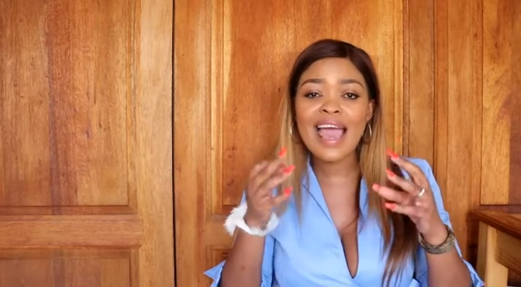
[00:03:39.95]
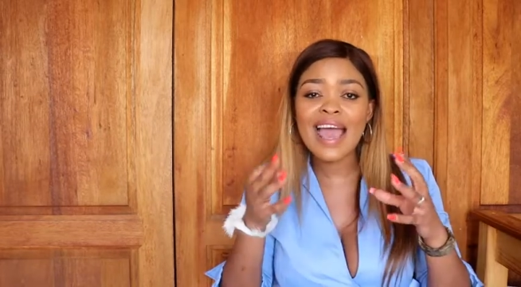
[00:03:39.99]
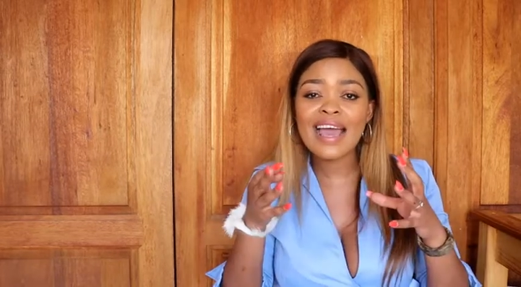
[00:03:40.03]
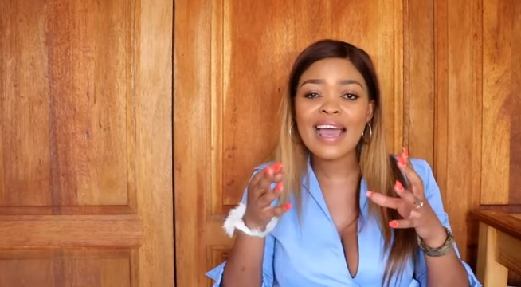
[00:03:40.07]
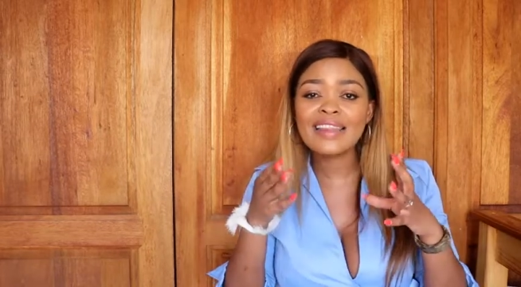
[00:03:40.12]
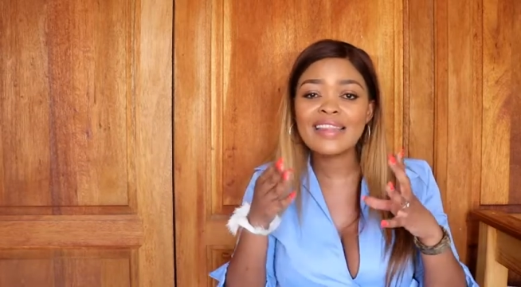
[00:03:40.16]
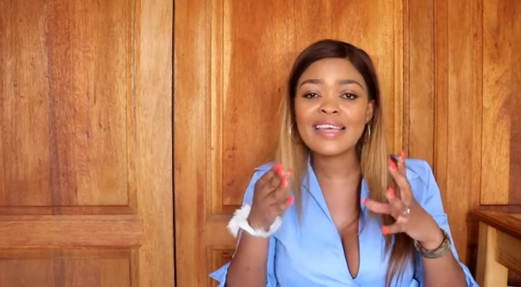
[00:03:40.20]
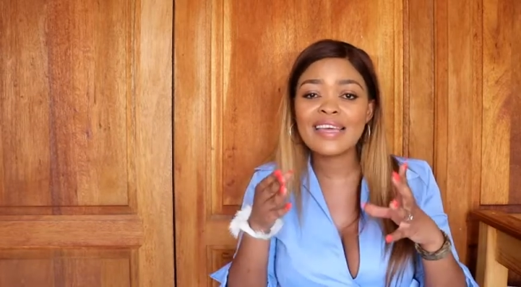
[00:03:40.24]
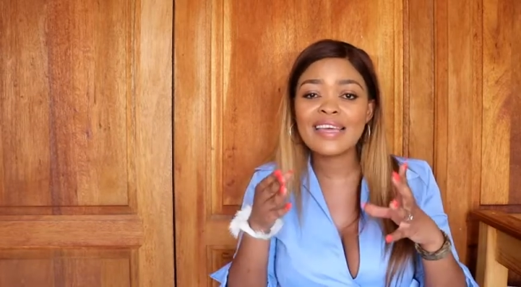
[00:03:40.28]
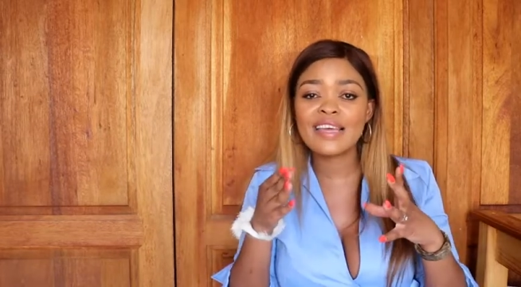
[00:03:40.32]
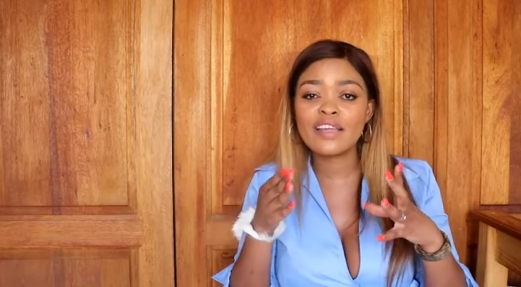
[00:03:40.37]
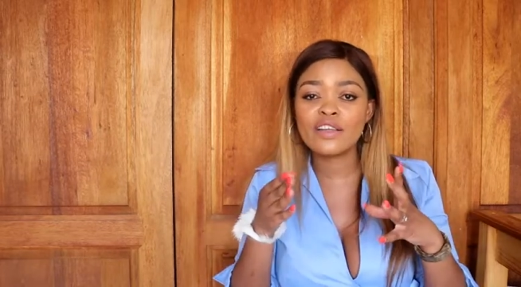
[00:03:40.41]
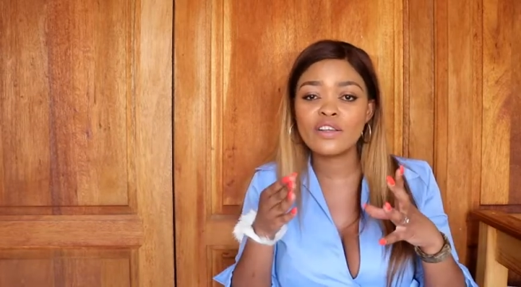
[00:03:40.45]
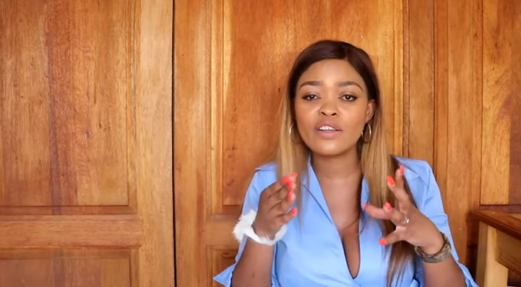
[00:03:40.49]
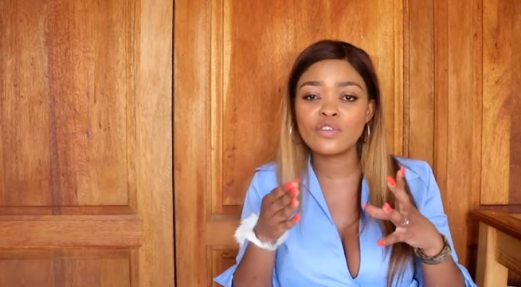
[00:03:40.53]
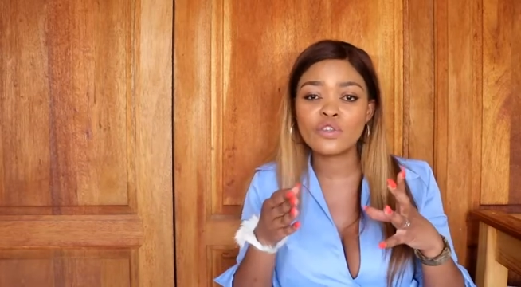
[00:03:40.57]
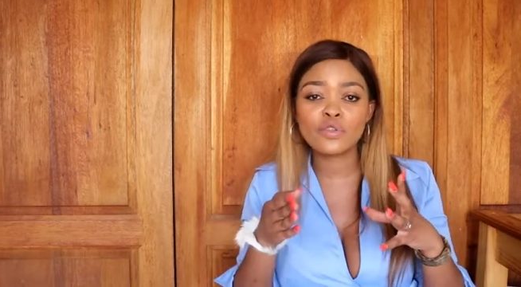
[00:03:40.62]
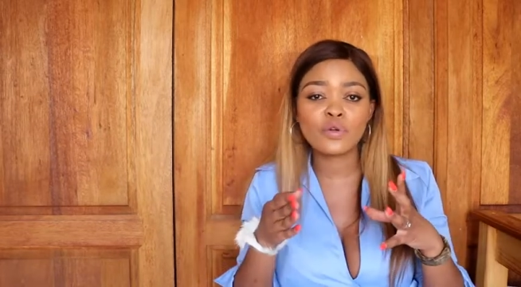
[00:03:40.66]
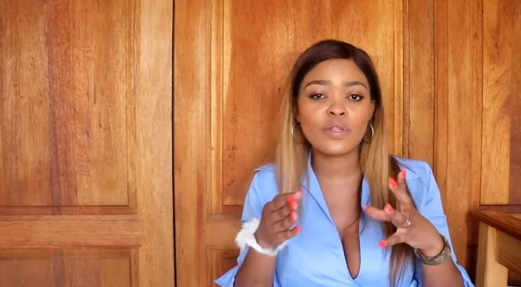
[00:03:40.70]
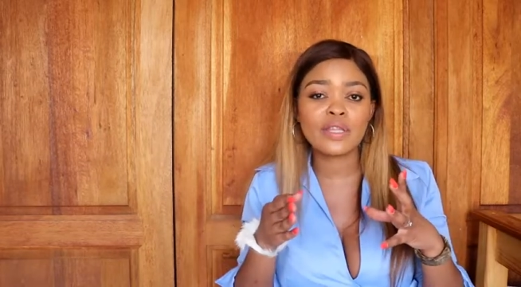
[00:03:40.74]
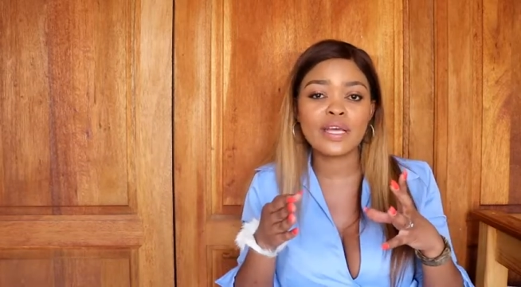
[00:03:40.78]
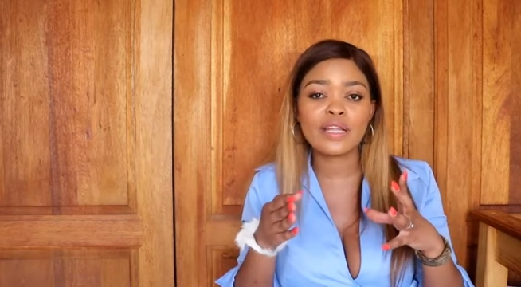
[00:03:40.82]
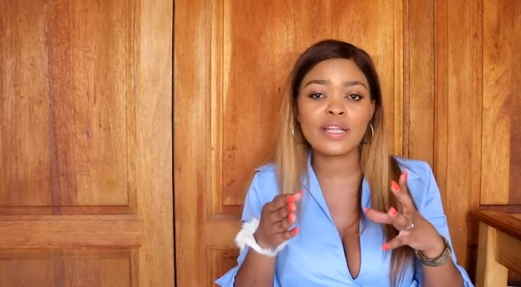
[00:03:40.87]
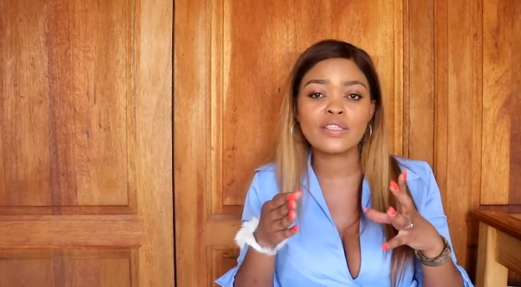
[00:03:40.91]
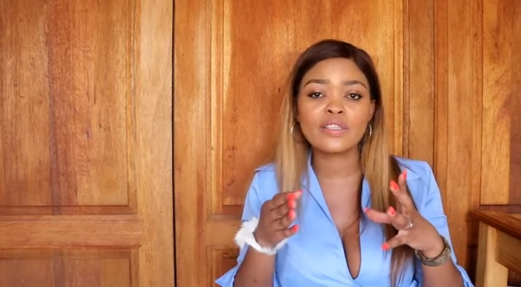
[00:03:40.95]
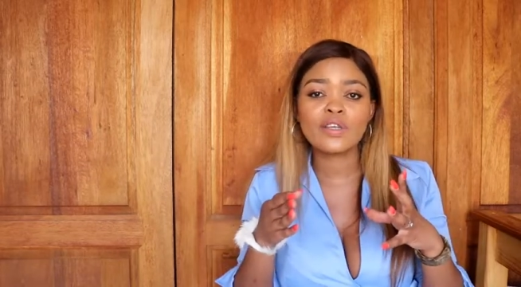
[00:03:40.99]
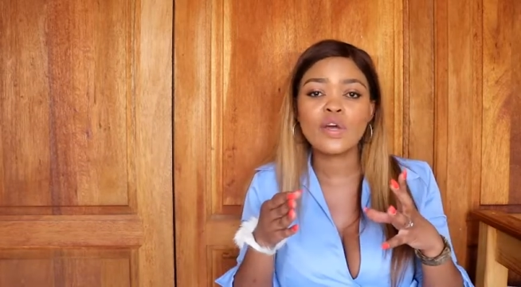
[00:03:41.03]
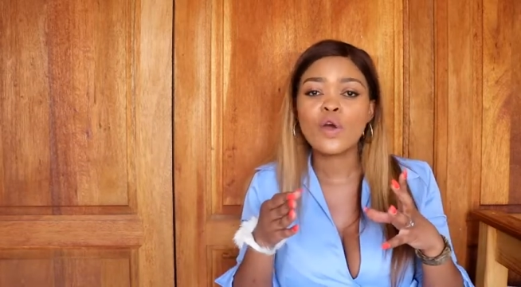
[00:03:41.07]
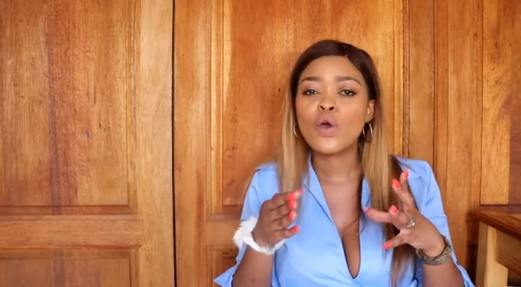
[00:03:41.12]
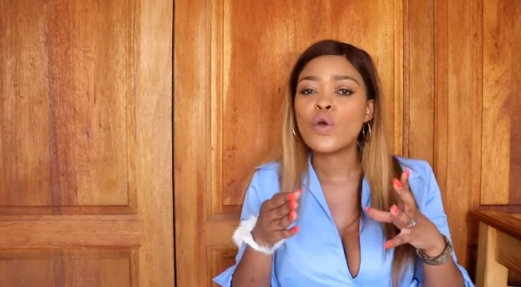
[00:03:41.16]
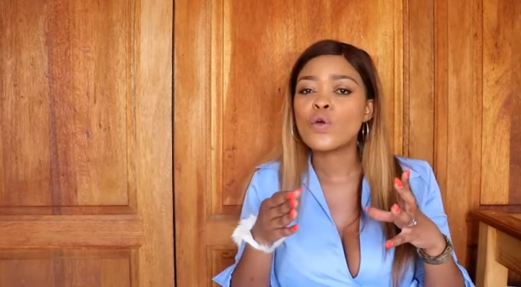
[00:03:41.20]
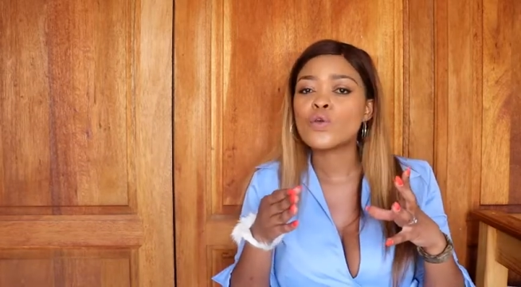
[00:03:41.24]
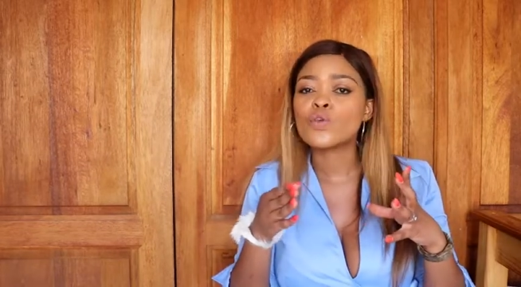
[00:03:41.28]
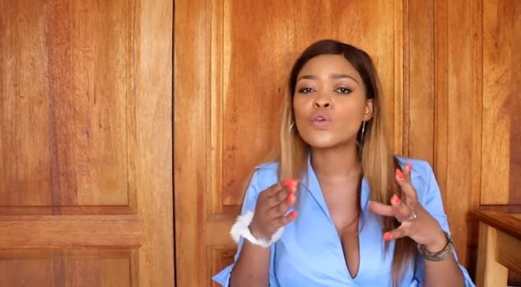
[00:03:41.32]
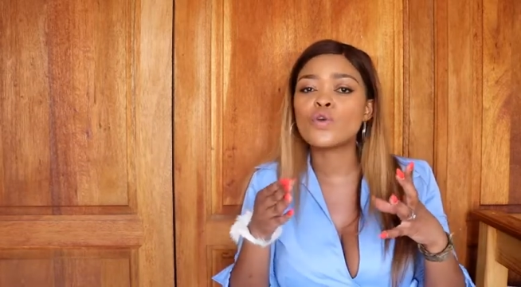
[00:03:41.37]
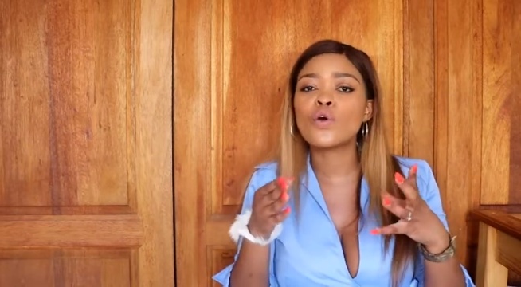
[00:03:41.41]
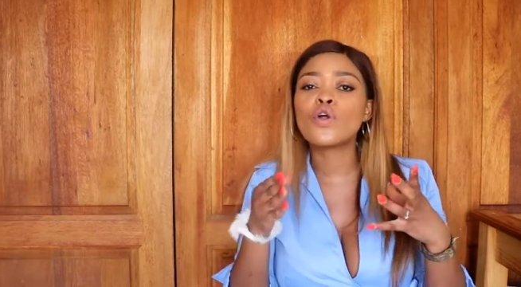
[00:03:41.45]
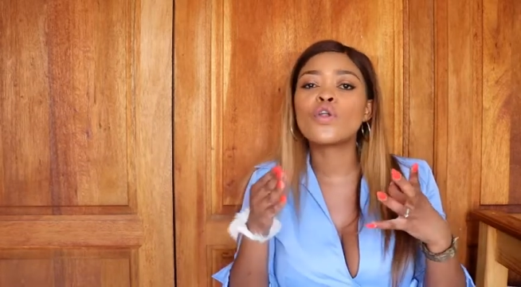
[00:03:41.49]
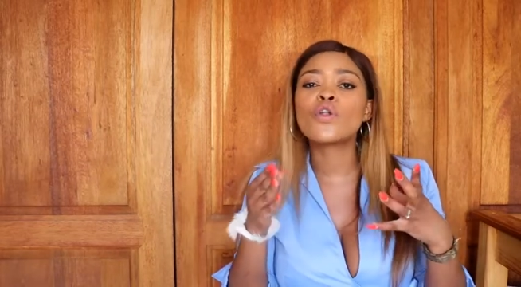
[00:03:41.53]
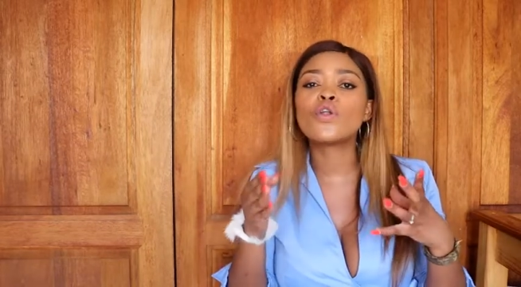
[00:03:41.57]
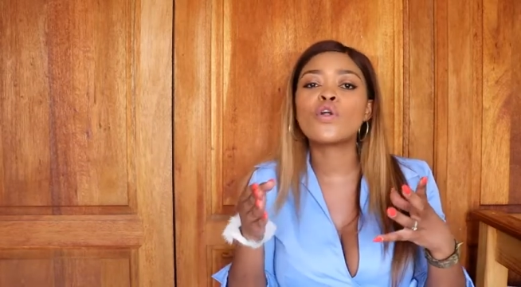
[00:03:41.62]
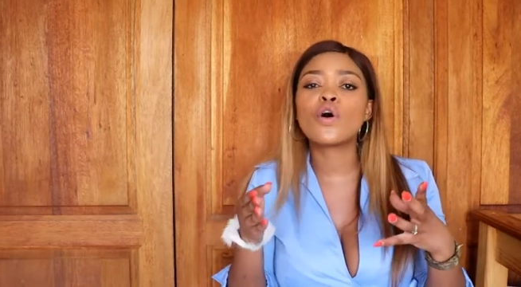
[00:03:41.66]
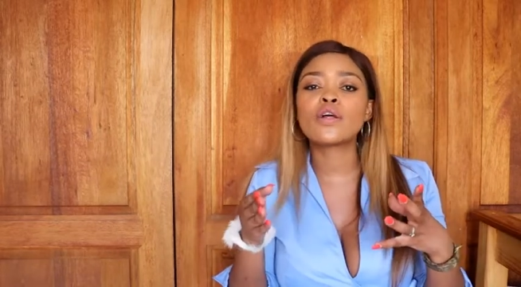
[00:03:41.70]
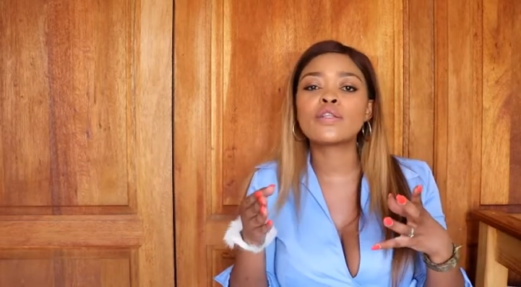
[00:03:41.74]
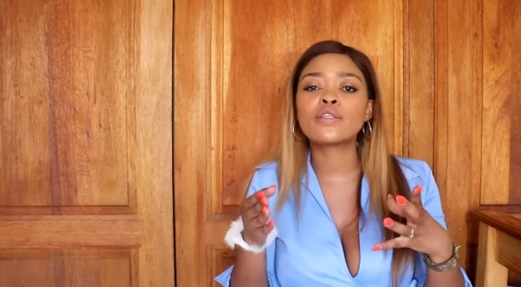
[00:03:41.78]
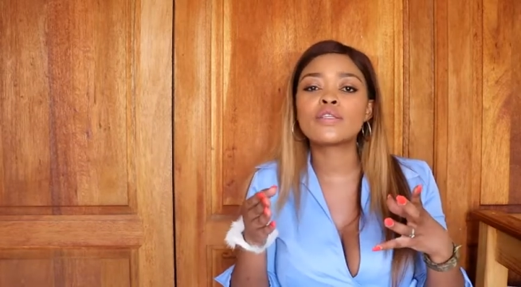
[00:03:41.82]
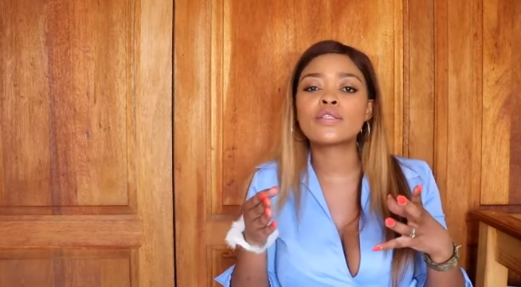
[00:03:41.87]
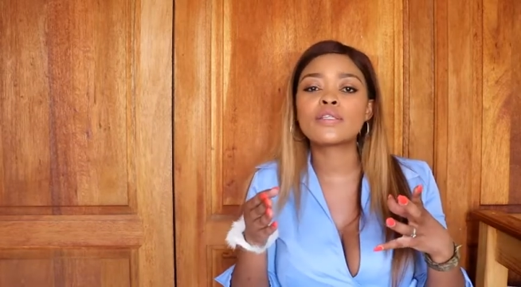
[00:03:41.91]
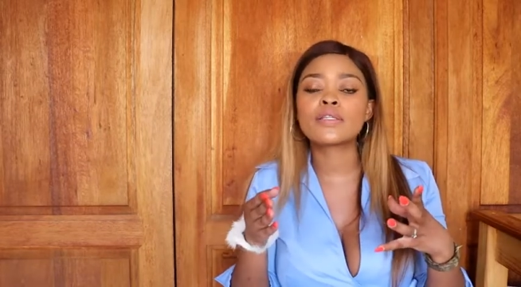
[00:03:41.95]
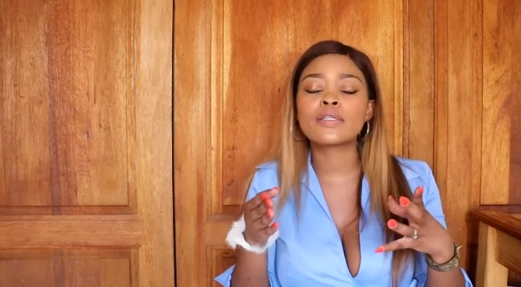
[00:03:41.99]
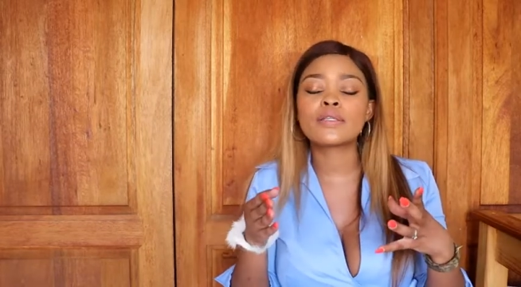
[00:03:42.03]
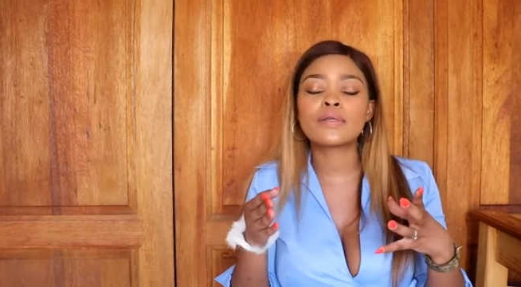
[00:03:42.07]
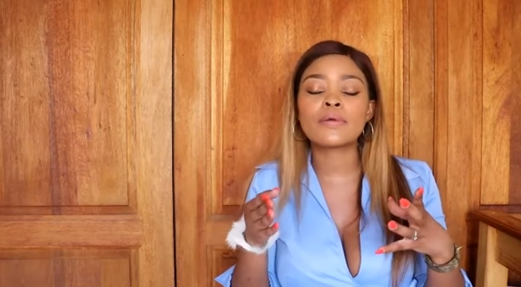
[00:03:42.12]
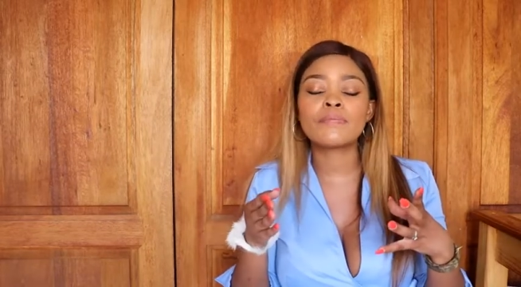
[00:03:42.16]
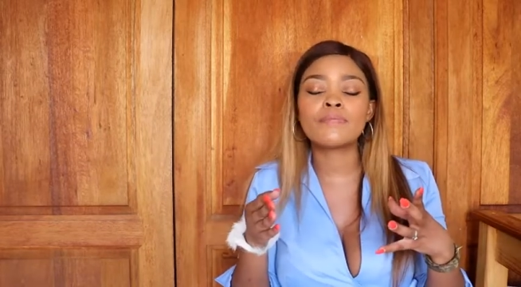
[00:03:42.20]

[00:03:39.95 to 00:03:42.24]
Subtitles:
and they can ensure that you're not,